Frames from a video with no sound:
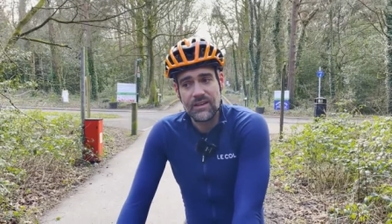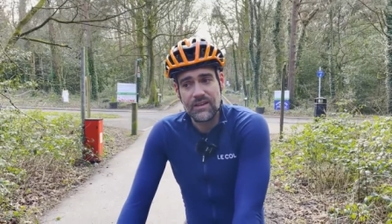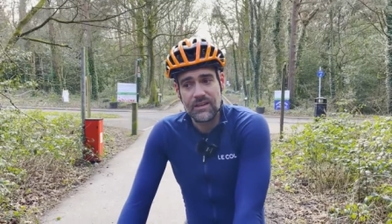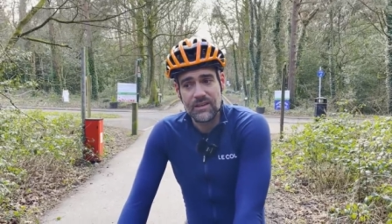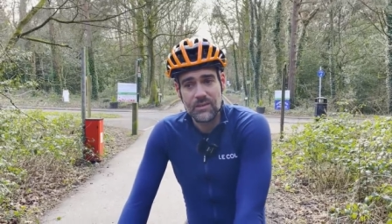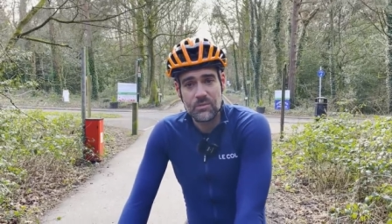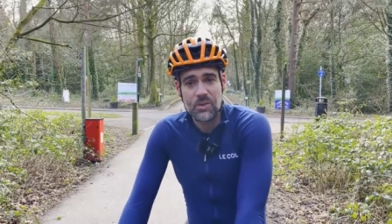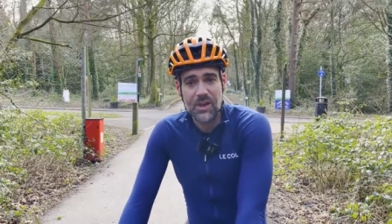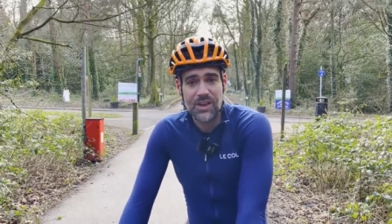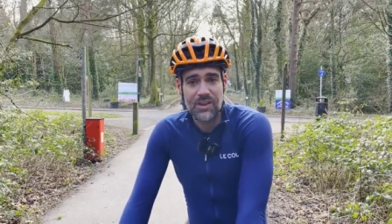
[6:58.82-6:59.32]

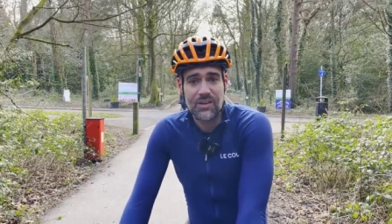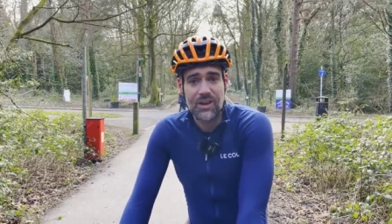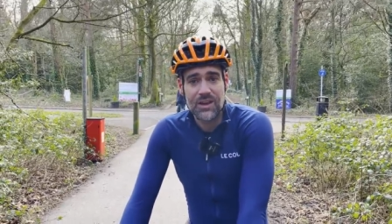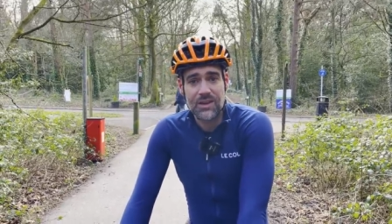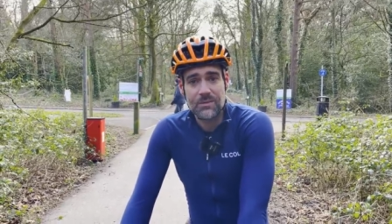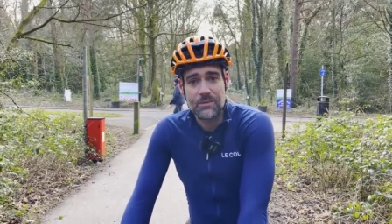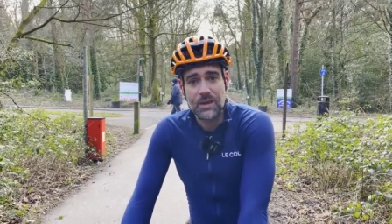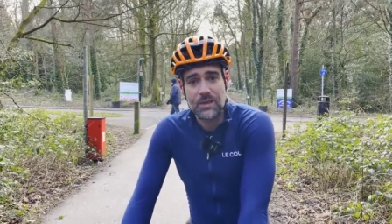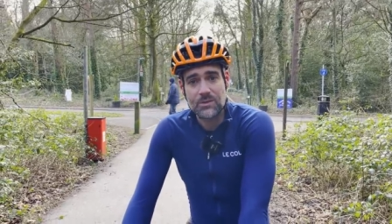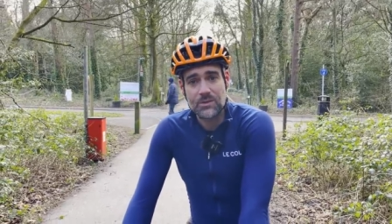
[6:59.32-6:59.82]
And while you're at it, you
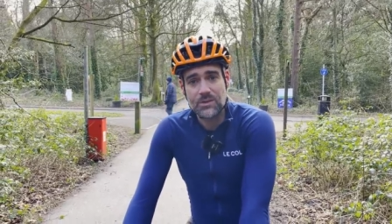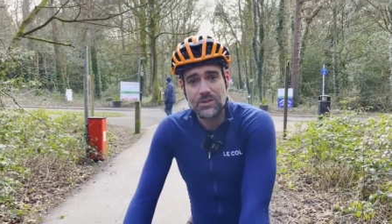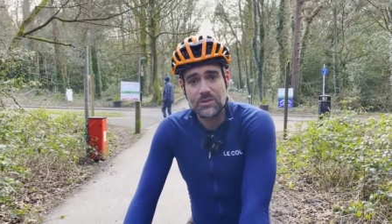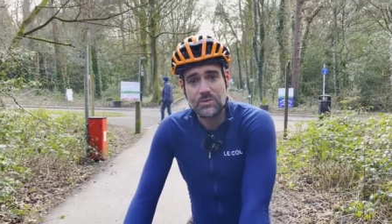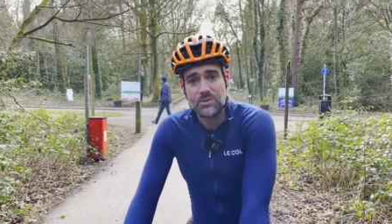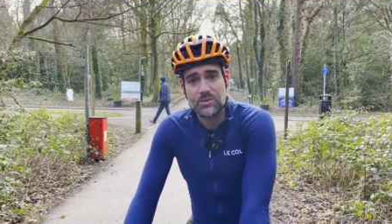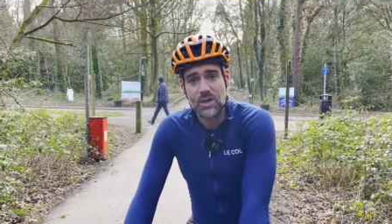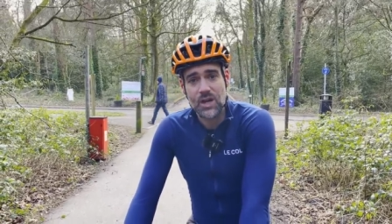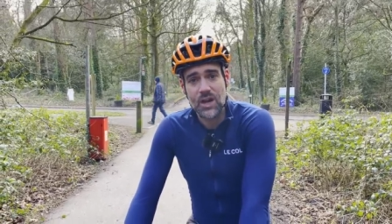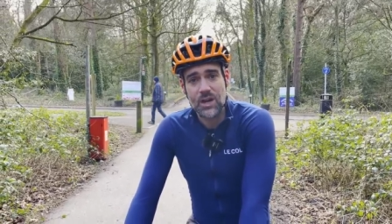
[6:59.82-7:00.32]
may as well
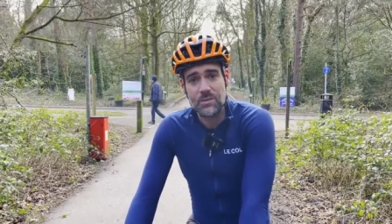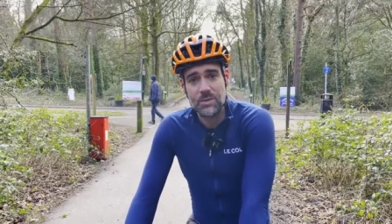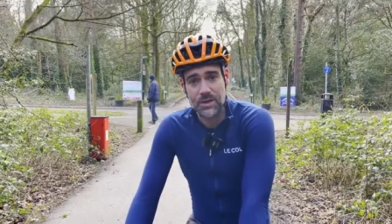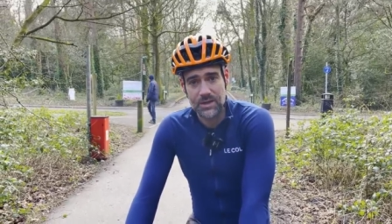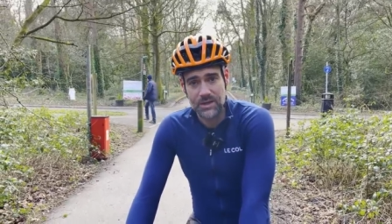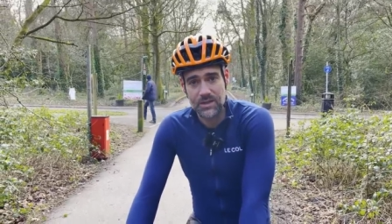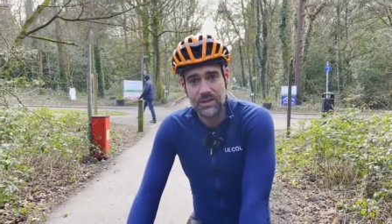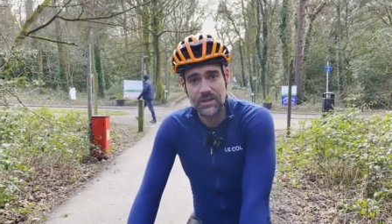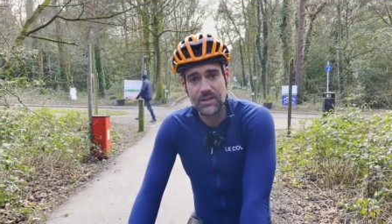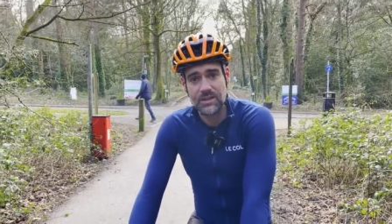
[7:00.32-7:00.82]
subscribe.
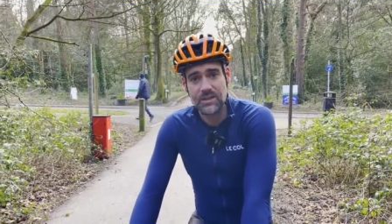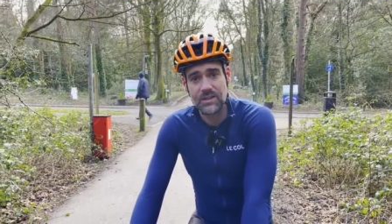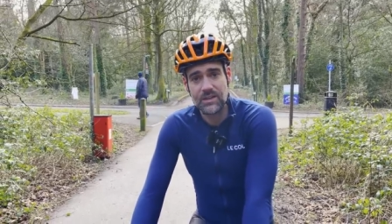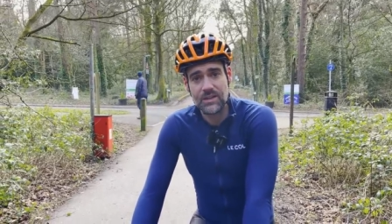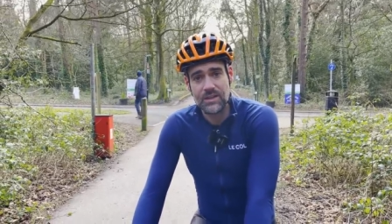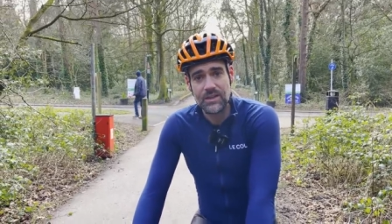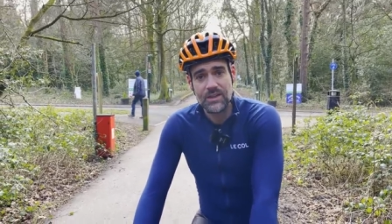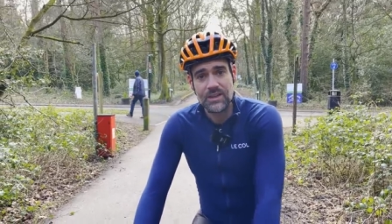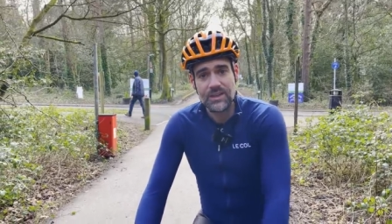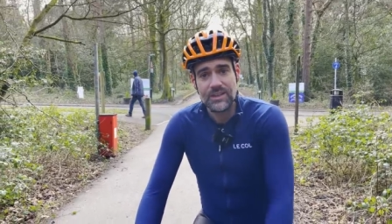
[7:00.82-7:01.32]

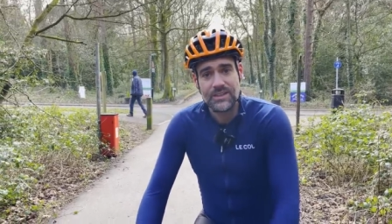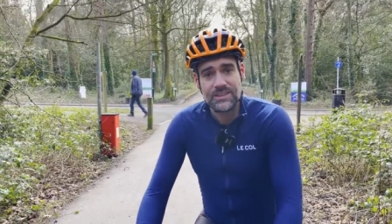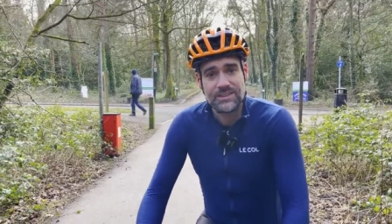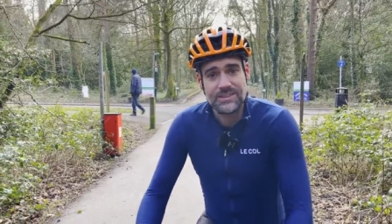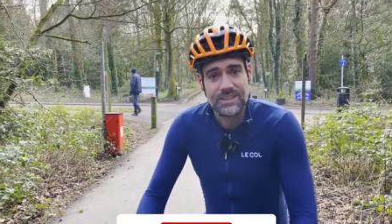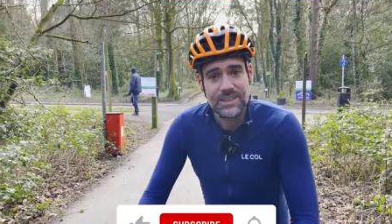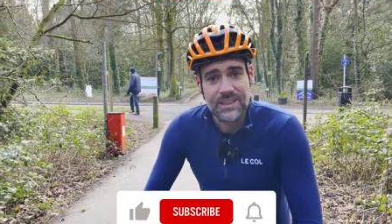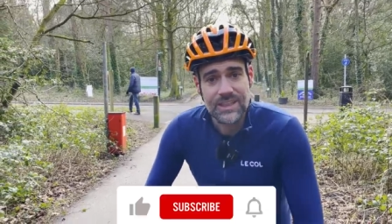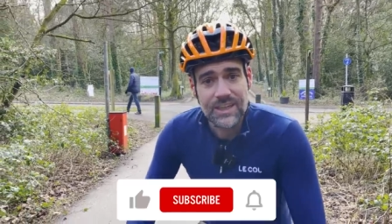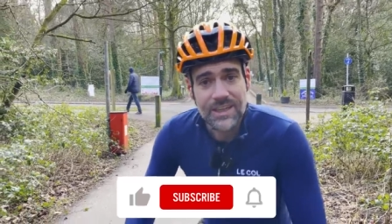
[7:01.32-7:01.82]

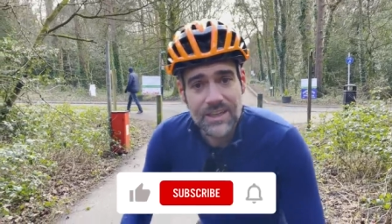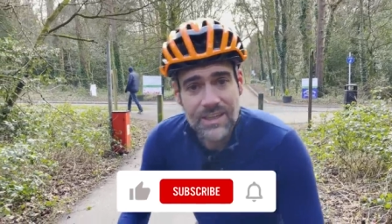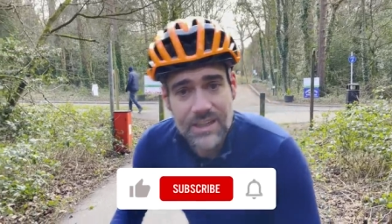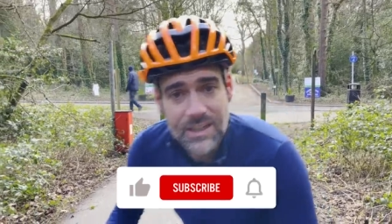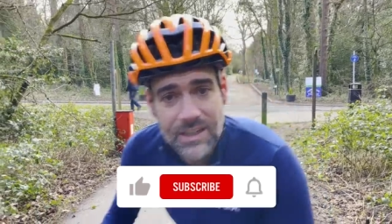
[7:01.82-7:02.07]
See ya.